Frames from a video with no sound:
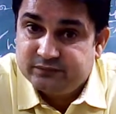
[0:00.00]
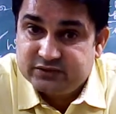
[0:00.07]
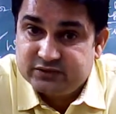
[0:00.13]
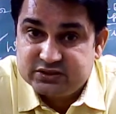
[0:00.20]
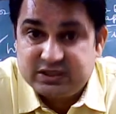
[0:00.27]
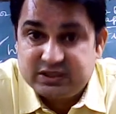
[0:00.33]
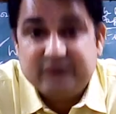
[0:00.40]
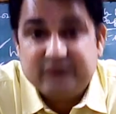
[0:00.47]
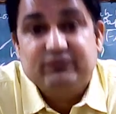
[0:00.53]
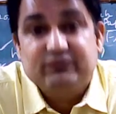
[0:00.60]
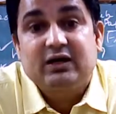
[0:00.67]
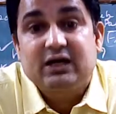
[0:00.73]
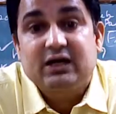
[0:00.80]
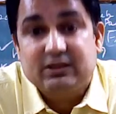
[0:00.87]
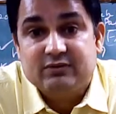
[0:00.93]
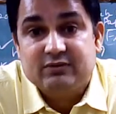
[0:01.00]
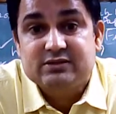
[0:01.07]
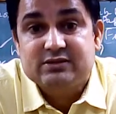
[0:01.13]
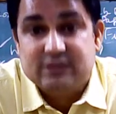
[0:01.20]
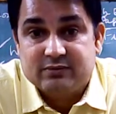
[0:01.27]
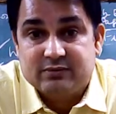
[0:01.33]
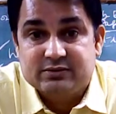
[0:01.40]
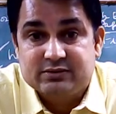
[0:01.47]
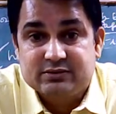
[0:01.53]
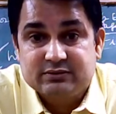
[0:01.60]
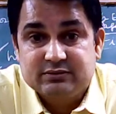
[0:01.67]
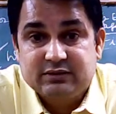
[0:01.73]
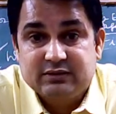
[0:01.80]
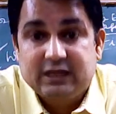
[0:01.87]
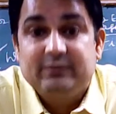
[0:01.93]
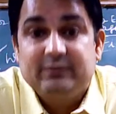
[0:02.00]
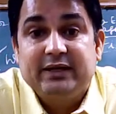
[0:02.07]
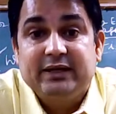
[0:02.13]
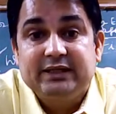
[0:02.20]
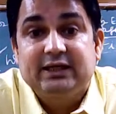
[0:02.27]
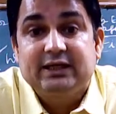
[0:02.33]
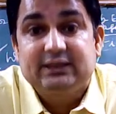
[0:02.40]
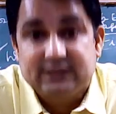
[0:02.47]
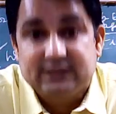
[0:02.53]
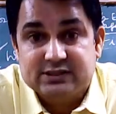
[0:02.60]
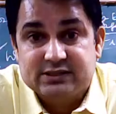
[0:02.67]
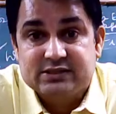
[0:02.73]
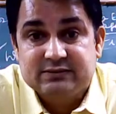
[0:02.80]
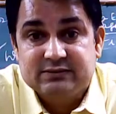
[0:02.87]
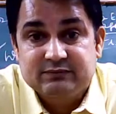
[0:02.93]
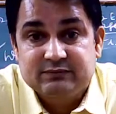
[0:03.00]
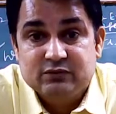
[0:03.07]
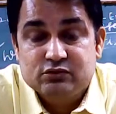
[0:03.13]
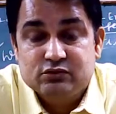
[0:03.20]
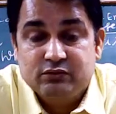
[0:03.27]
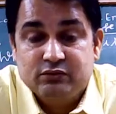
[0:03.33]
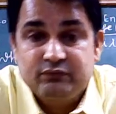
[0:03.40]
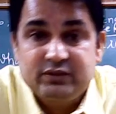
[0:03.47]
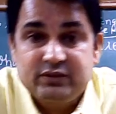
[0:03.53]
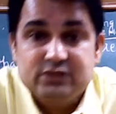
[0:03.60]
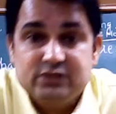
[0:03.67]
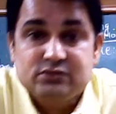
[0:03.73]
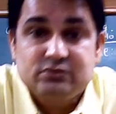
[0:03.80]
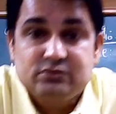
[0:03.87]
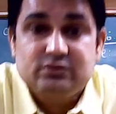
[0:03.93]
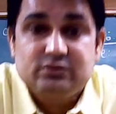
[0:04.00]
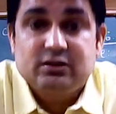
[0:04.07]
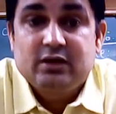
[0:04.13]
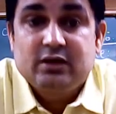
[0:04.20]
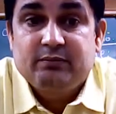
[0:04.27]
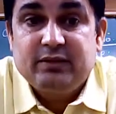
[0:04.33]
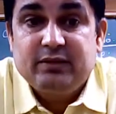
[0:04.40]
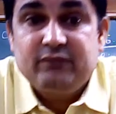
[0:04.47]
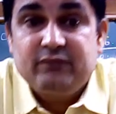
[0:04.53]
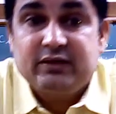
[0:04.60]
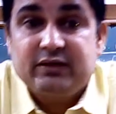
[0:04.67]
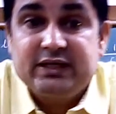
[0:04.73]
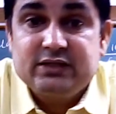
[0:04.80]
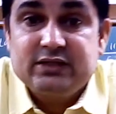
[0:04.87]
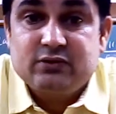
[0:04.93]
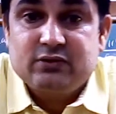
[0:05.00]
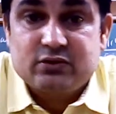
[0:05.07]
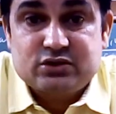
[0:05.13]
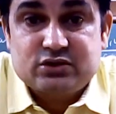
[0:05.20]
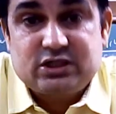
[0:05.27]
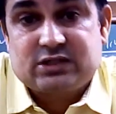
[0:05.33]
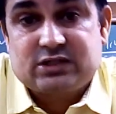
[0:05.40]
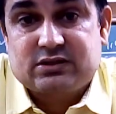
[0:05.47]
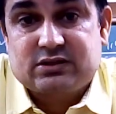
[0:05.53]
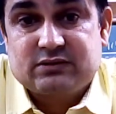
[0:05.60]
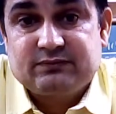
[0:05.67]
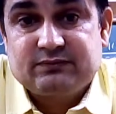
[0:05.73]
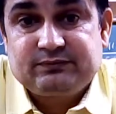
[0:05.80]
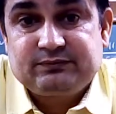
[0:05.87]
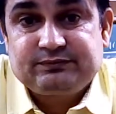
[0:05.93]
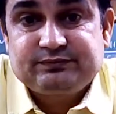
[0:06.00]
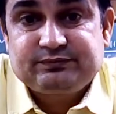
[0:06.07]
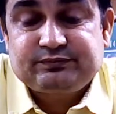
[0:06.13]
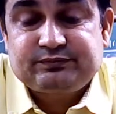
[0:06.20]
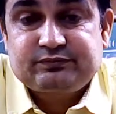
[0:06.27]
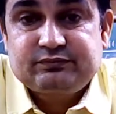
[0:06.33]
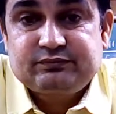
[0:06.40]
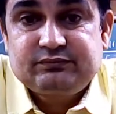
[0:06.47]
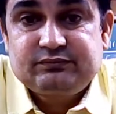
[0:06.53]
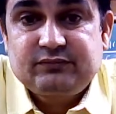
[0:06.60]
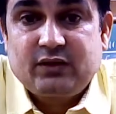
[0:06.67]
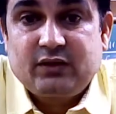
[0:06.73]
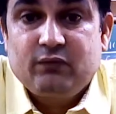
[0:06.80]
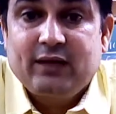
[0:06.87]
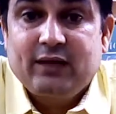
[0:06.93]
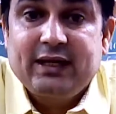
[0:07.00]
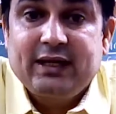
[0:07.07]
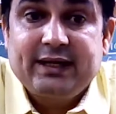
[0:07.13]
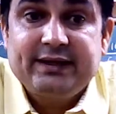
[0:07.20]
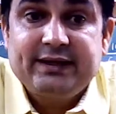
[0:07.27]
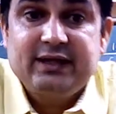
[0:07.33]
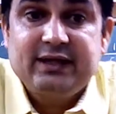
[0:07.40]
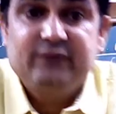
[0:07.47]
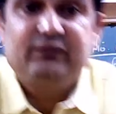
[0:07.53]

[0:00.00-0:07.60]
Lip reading: safeguard ourselves and many others. So we should be very cautious while handling